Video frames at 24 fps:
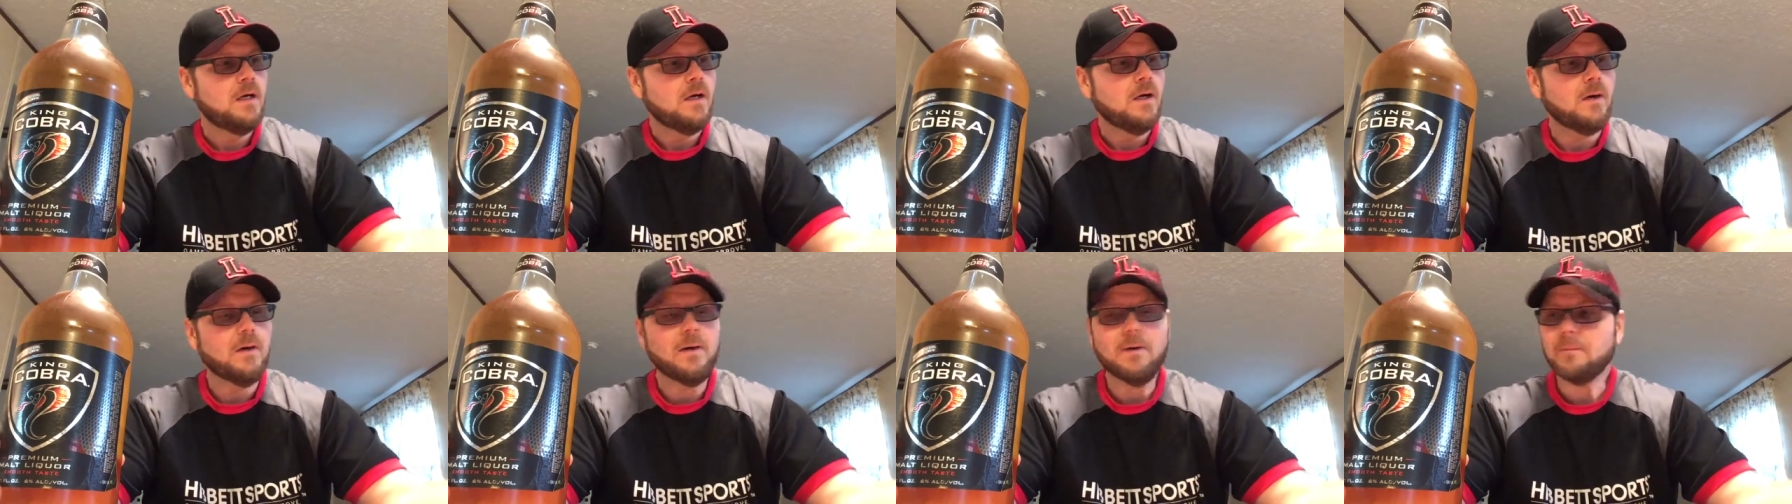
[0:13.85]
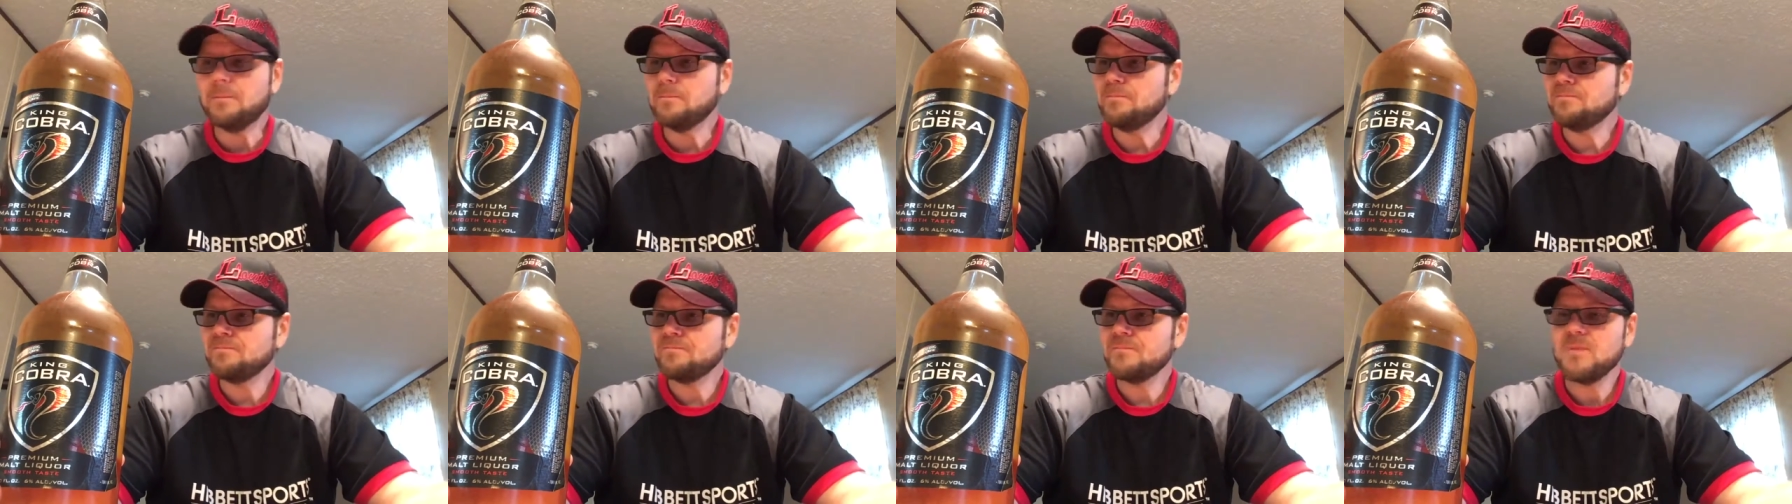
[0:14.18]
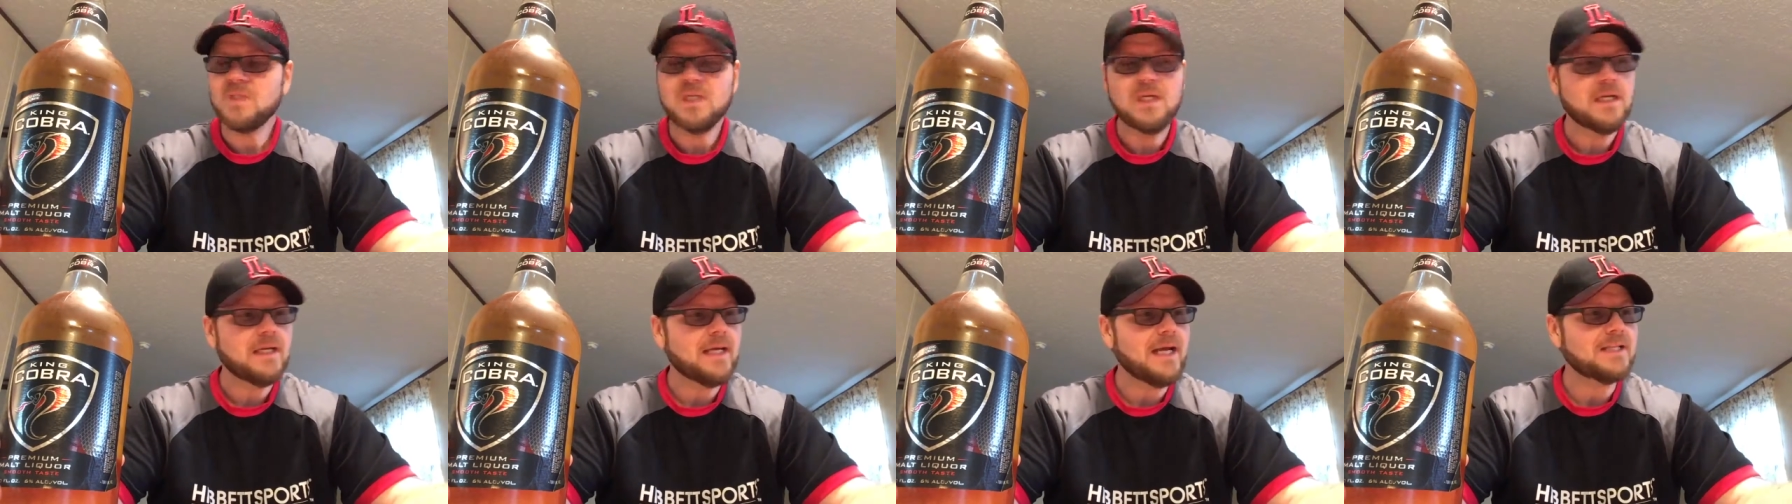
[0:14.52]
Um,
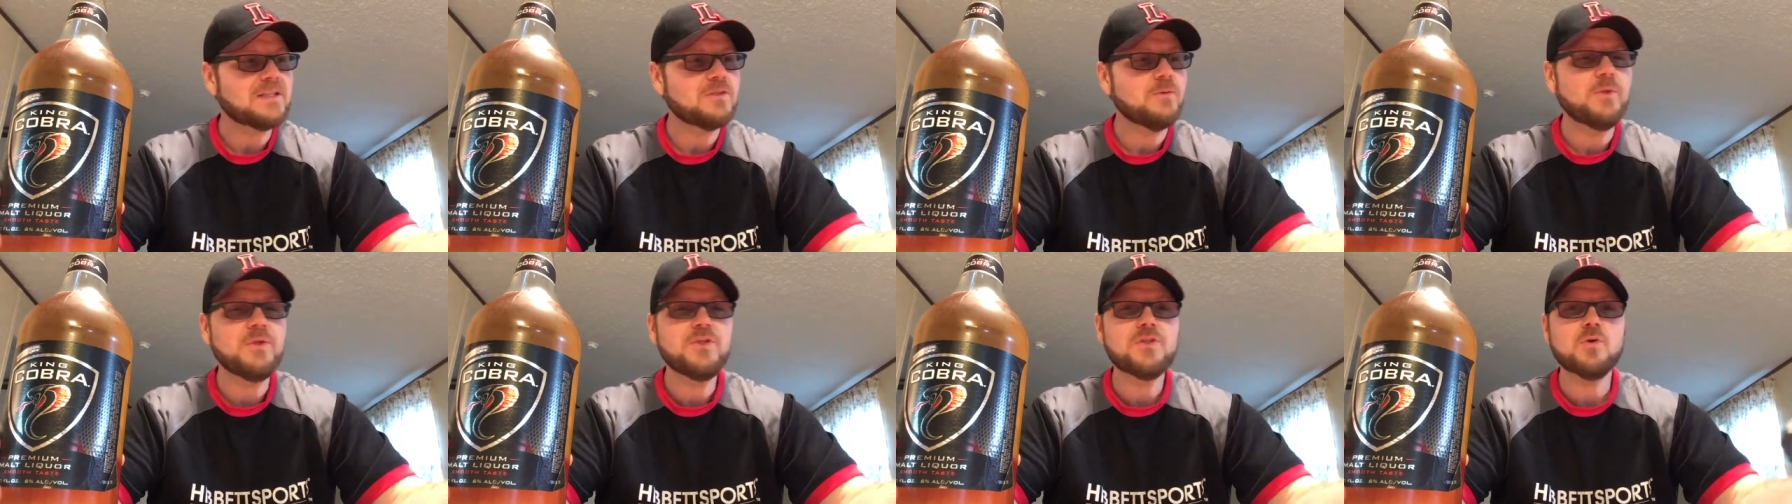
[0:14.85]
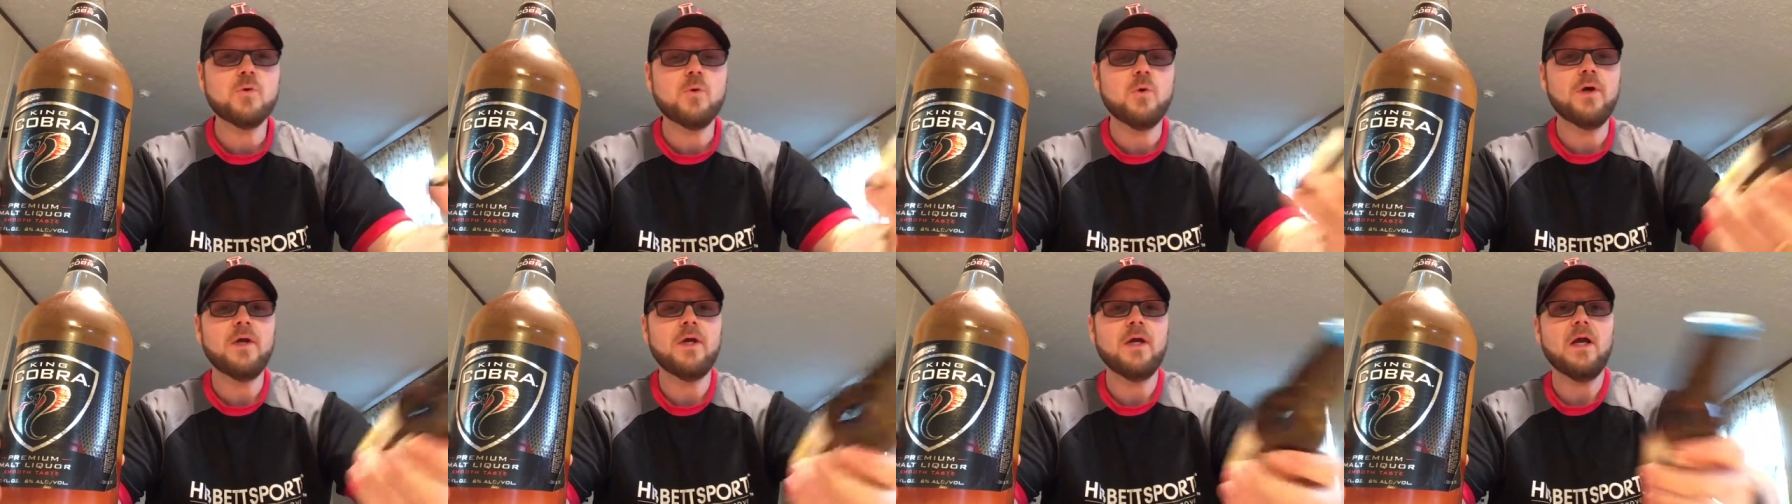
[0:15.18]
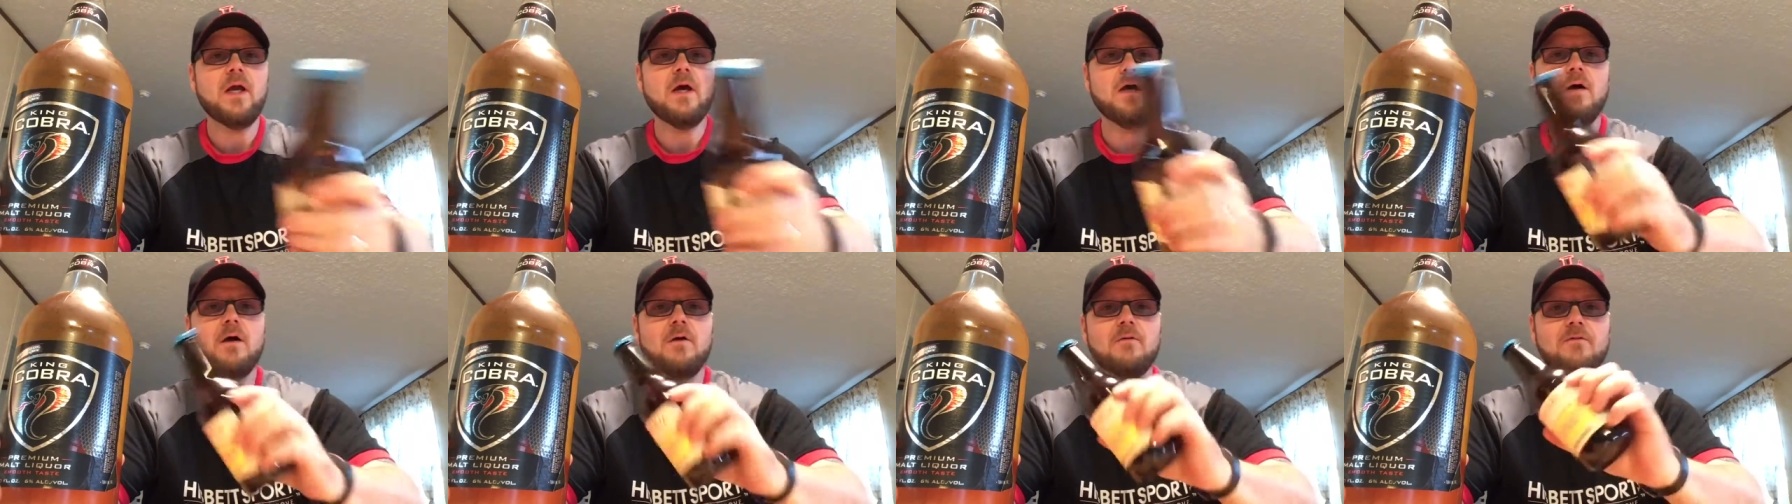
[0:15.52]
got to enjoy
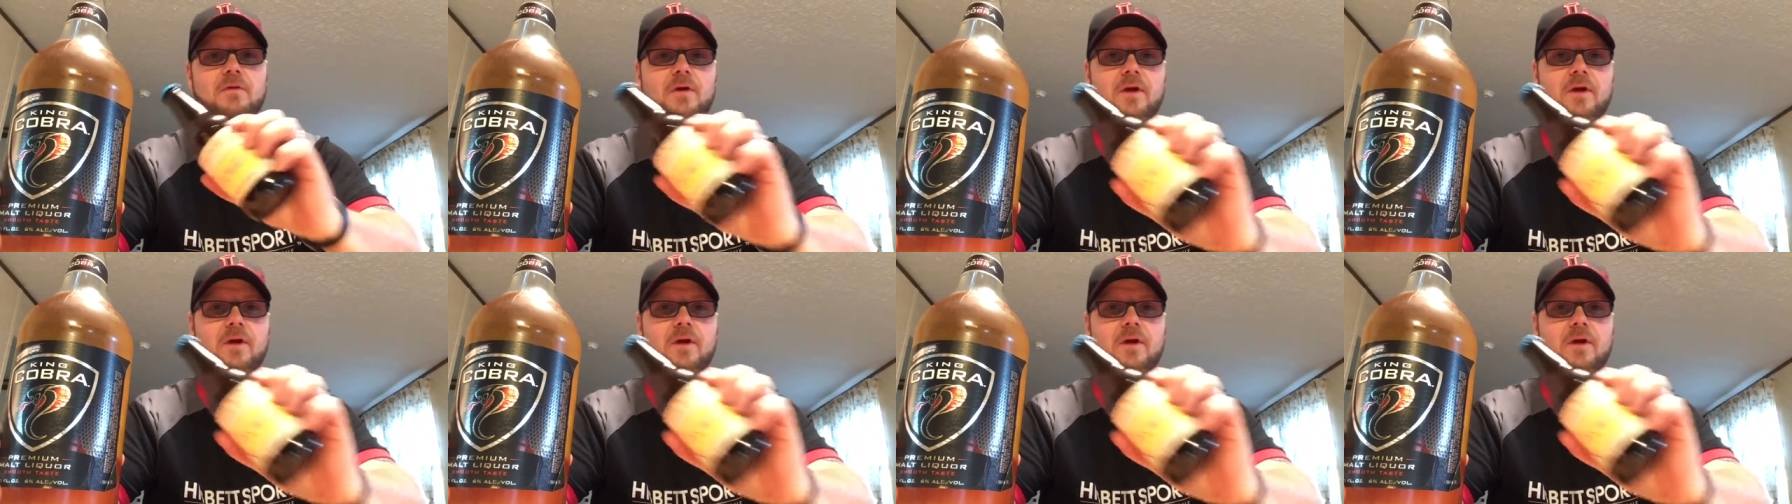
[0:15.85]
a